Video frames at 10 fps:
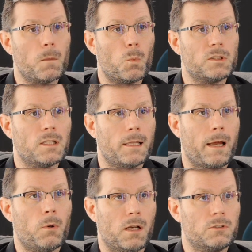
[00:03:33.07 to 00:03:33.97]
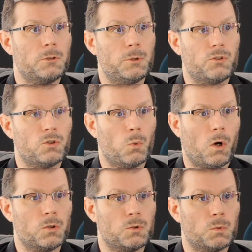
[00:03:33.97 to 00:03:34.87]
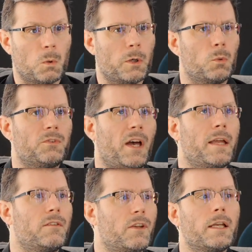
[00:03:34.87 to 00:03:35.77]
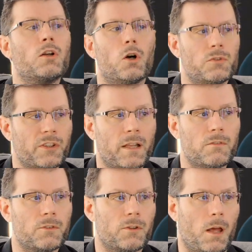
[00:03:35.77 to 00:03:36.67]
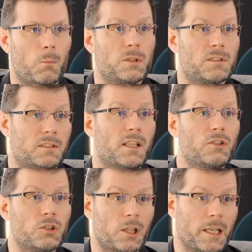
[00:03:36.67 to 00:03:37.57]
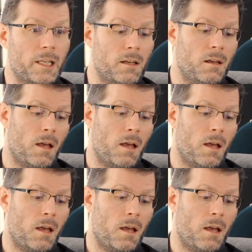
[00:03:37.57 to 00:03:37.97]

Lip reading: which allow customers to watch what we call day and date content, which is essentially,